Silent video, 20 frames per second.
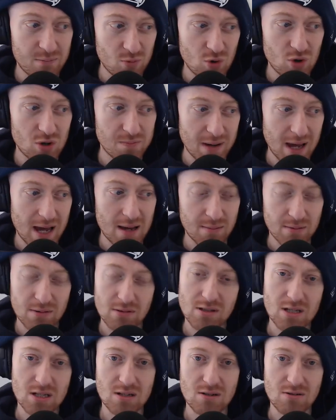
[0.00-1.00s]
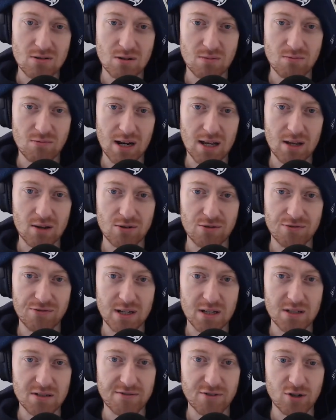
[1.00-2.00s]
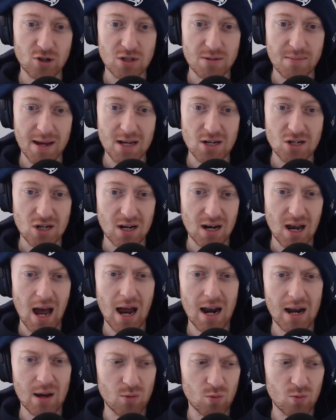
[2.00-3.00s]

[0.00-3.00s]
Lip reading: would be able to do some really cool things with automation. And it